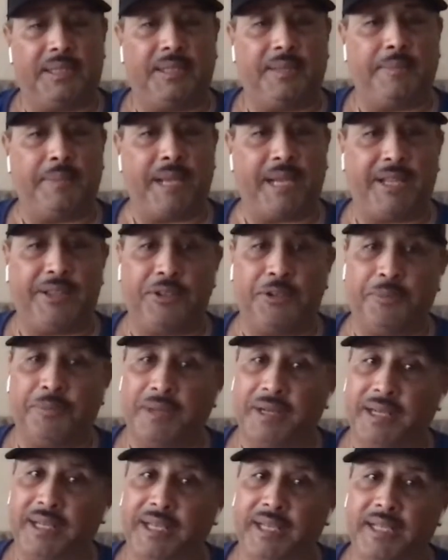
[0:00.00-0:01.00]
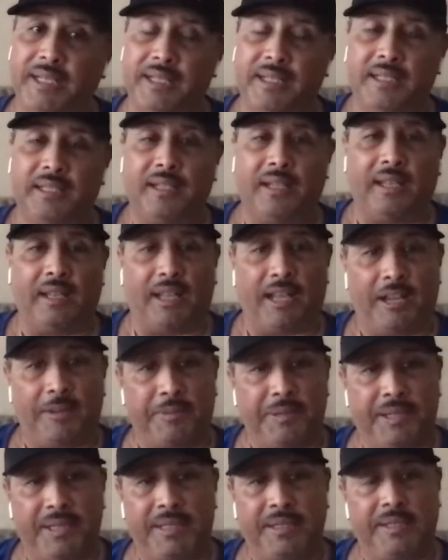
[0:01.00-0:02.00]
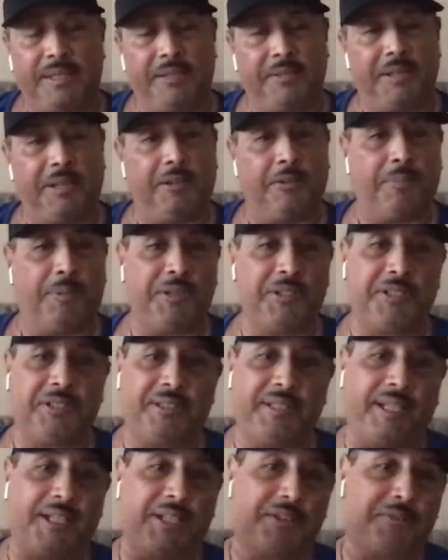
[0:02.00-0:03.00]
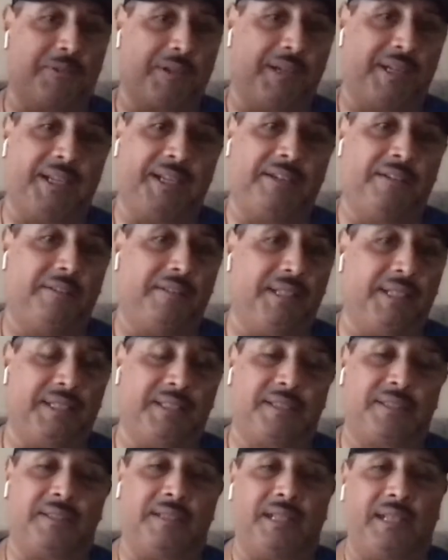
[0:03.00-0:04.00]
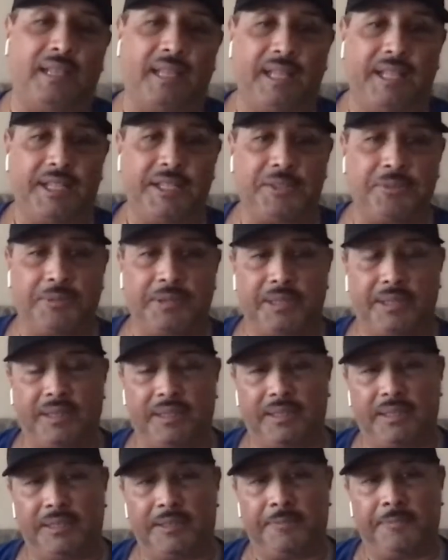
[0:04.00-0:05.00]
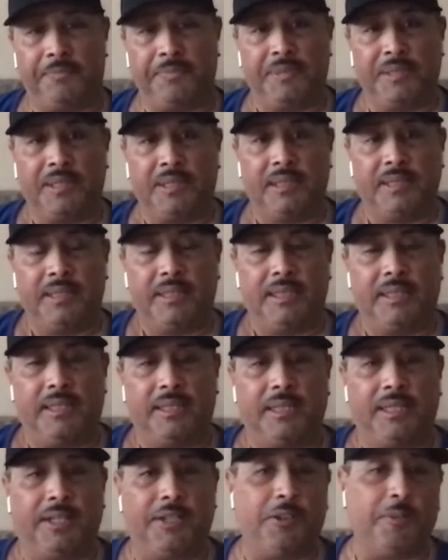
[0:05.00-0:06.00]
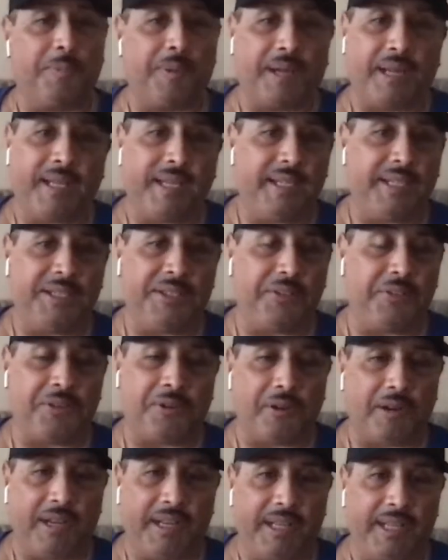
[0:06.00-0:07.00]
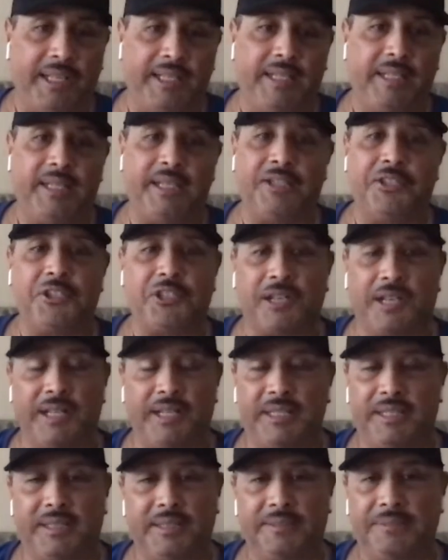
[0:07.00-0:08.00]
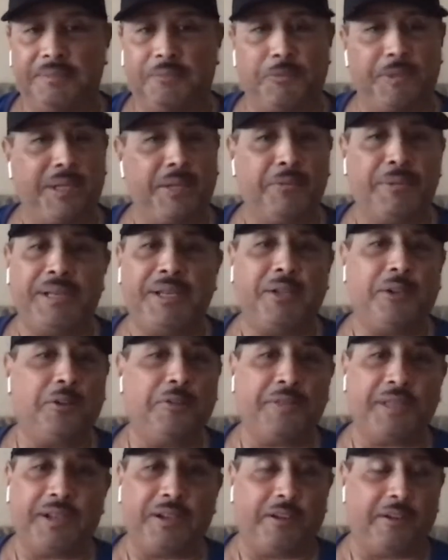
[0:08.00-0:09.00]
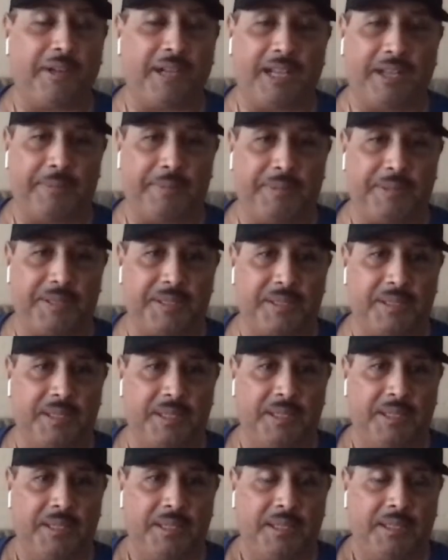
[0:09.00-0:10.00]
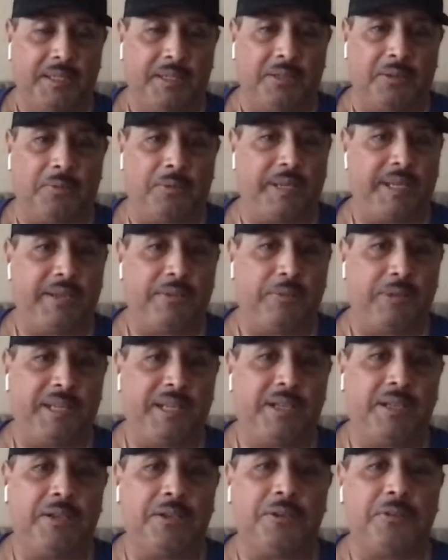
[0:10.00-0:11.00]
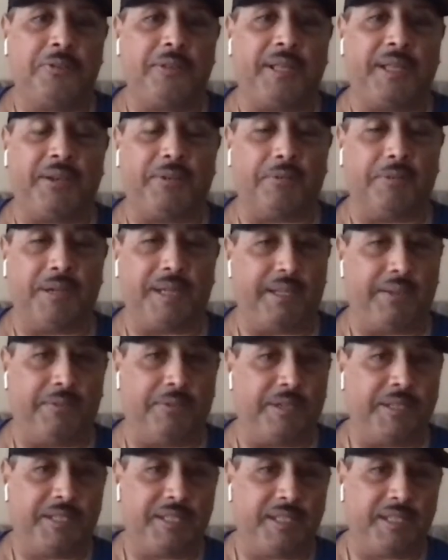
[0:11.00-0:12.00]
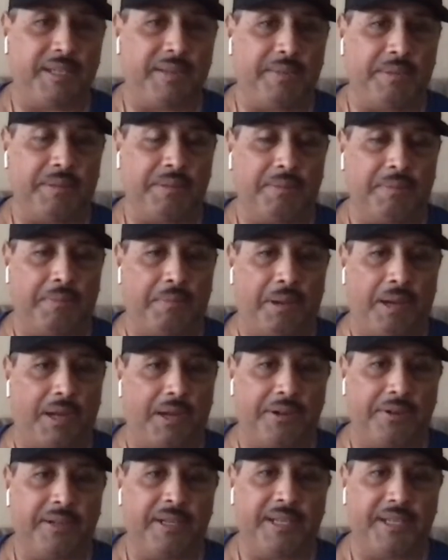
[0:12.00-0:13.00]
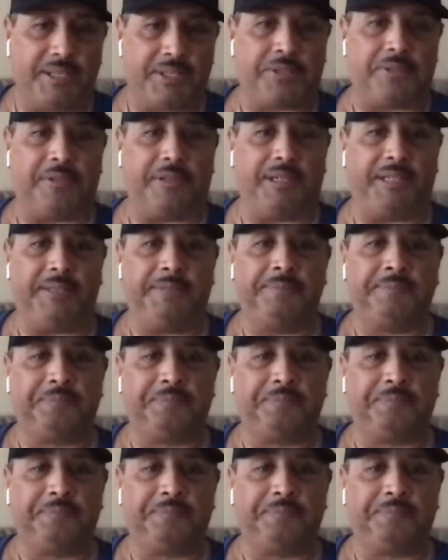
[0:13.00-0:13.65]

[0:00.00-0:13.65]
making their money, lobbying. You hear a bunch of things right now that's alleged with Hunter Biden in Ukraine and China. We know that all happens. We know that in recent modern history